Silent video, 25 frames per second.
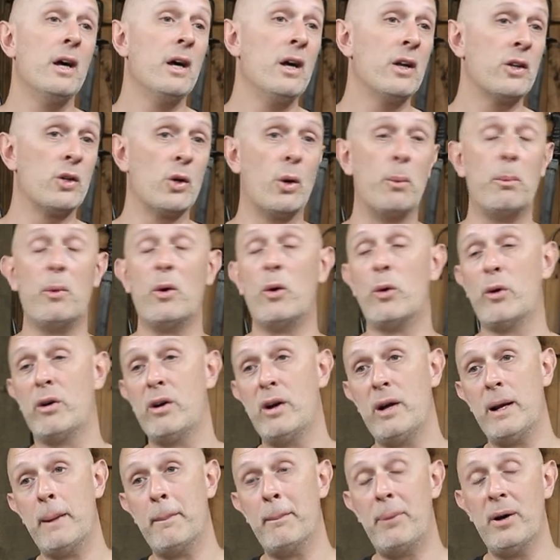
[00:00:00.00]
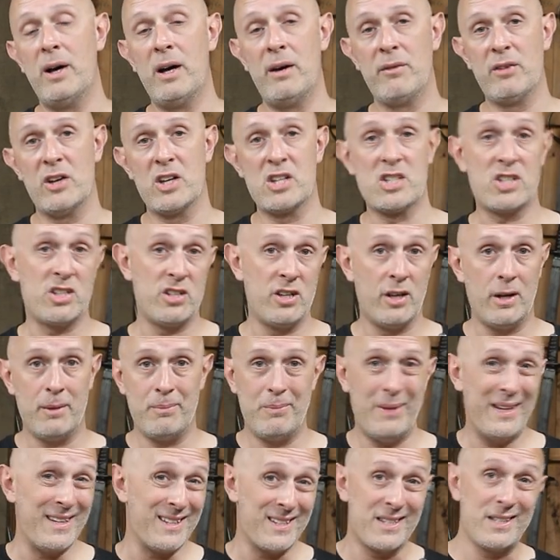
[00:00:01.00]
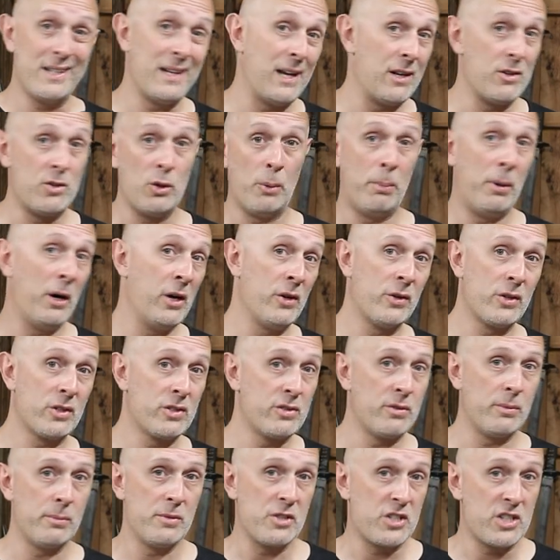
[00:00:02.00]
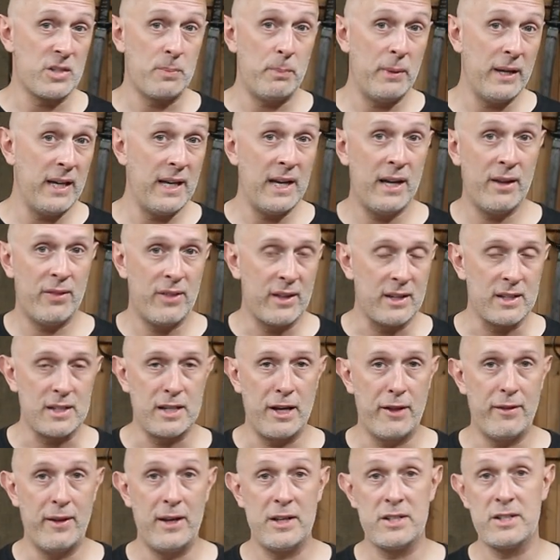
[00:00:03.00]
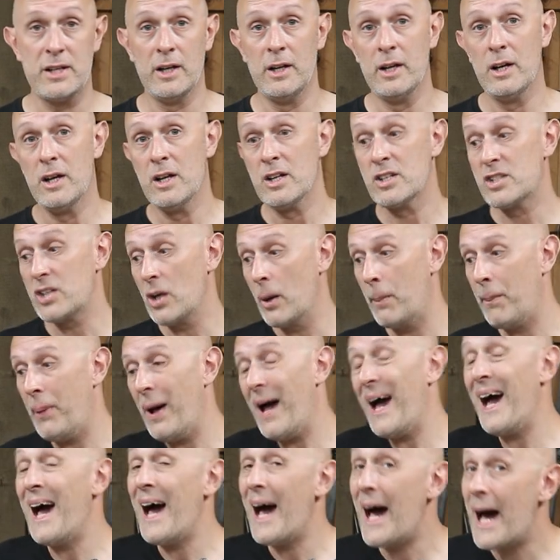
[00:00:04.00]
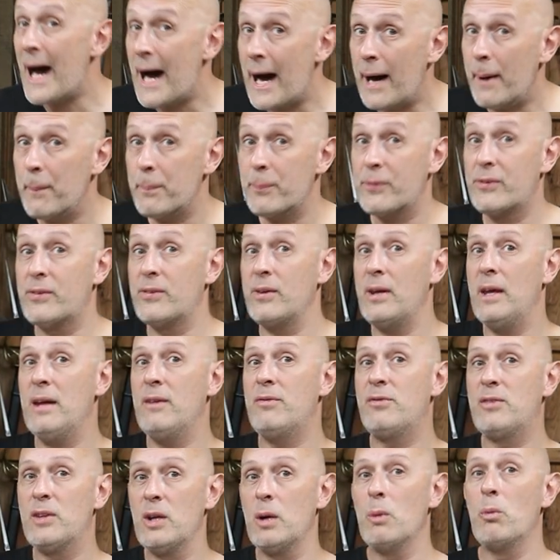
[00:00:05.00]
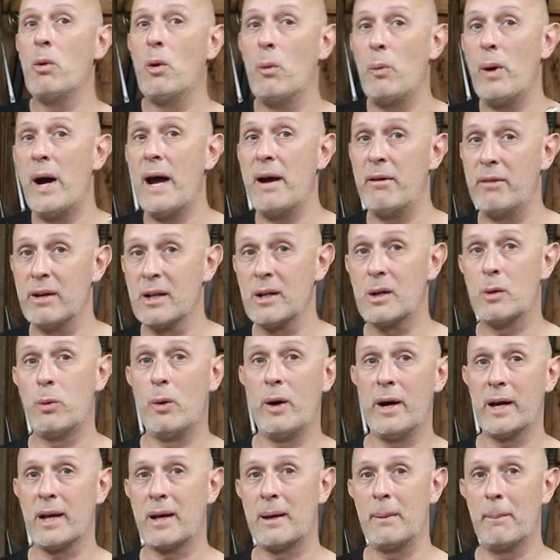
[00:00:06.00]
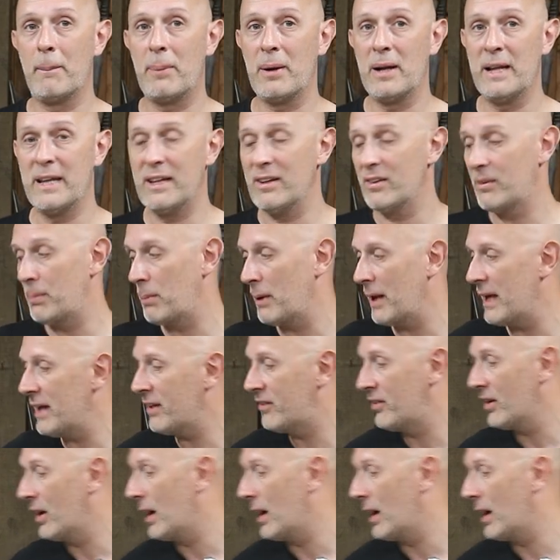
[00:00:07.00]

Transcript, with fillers: You're more impervious to incidental pokes from a spear, things like this. So perhaps if you were wearing quite complete plate